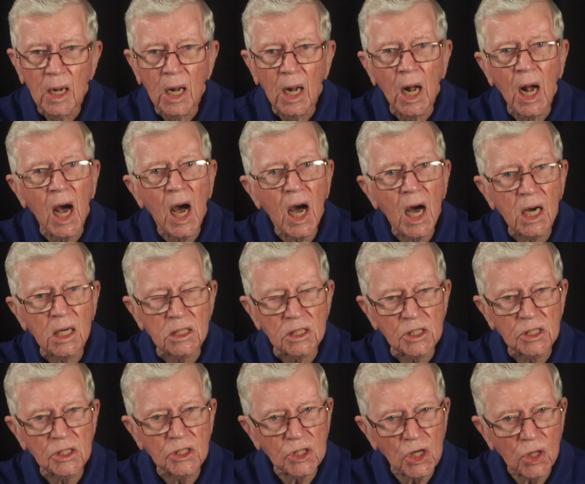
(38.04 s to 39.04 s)

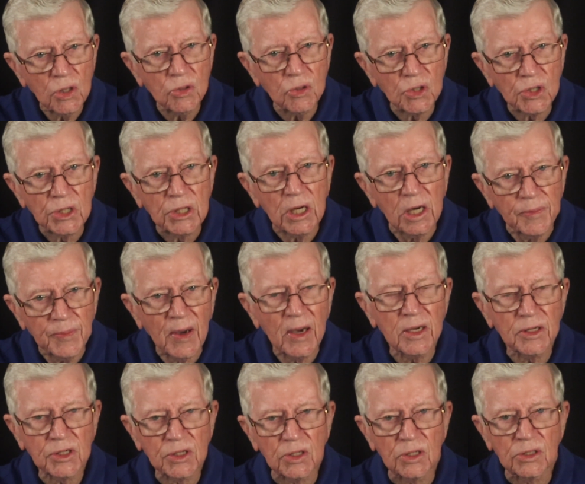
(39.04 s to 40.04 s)
God's chosen
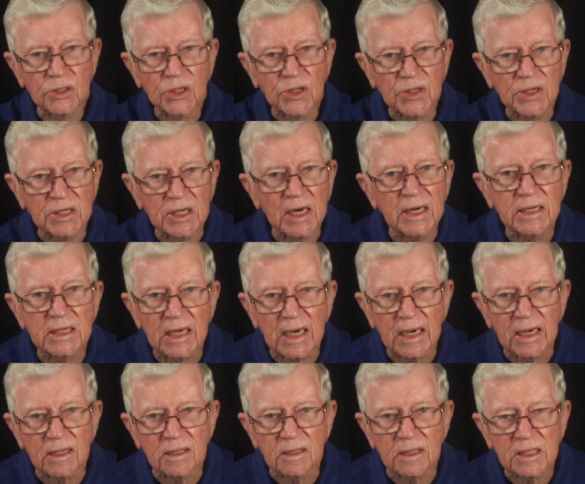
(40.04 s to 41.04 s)
apostle to the
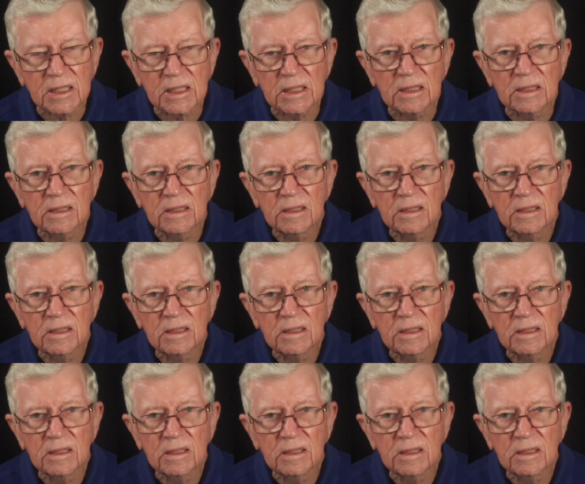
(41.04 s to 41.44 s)
Gentiles.